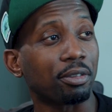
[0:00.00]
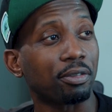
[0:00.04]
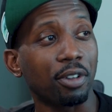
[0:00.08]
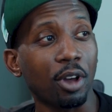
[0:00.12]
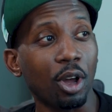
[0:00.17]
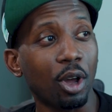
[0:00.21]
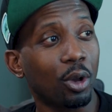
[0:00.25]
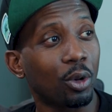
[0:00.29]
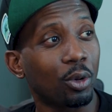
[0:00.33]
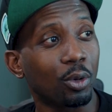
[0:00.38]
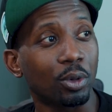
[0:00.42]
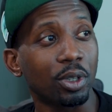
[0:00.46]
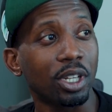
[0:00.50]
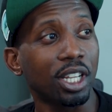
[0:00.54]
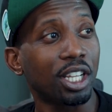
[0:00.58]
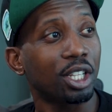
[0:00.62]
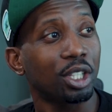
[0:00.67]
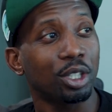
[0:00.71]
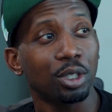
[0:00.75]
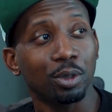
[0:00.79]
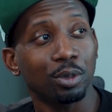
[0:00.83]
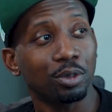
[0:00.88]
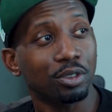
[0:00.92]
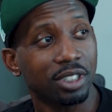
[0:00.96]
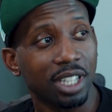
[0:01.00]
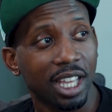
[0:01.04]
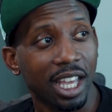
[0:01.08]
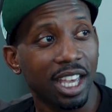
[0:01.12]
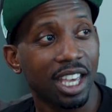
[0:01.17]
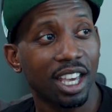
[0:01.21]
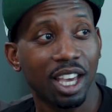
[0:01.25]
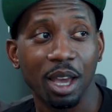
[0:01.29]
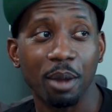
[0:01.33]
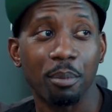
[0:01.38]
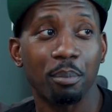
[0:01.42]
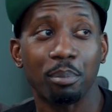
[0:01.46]
phone and use
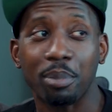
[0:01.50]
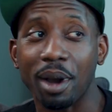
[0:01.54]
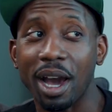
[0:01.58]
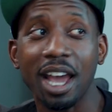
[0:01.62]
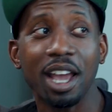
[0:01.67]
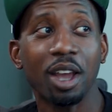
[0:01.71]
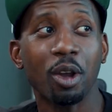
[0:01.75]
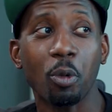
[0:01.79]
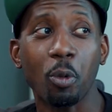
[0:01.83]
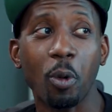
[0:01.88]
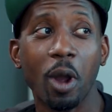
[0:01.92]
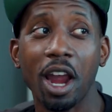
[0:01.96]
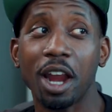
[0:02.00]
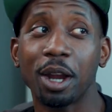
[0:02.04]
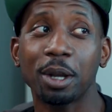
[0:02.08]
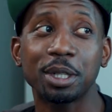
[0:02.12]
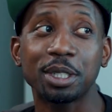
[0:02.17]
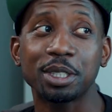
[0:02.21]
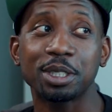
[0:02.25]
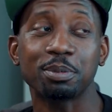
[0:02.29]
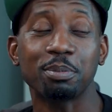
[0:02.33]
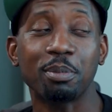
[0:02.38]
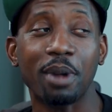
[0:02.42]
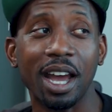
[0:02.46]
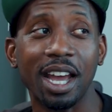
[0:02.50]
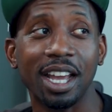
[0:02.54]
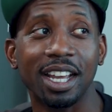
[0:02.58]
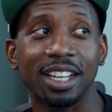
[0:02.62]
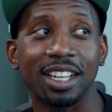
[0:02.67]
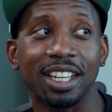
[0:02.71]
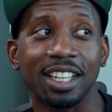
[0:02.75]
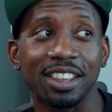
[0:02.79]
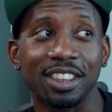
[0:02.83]
that. Buy a wireless mic.